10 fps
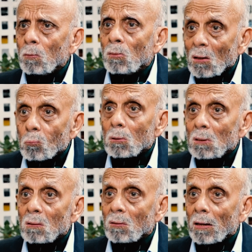This is what
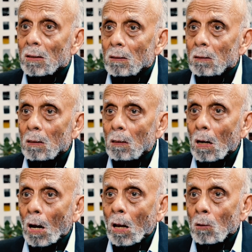they're saying.
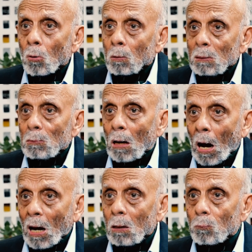It's not even
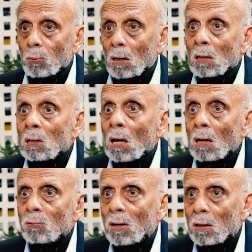I am saying. They
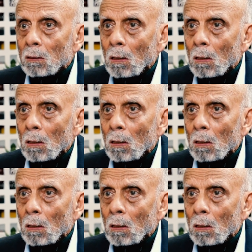are saying it.